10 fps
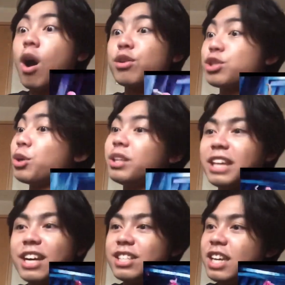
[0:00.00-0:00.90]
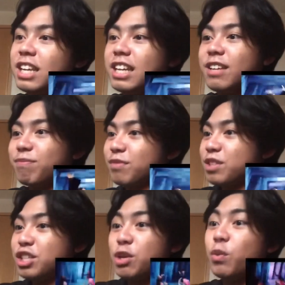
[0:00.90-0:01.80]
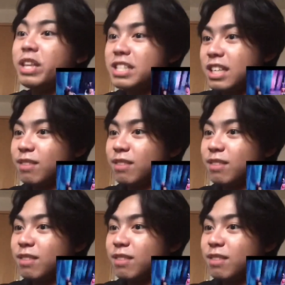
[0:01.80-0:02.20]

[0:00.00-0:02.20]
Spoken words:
Short hair Jenny. She wins